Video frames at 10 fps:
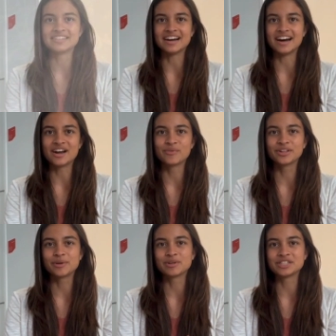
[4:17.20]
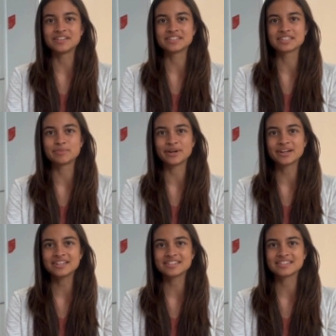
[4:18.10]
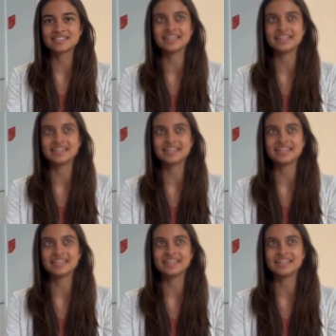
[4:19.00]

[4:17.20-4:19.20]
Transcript: I really appreciate this experience.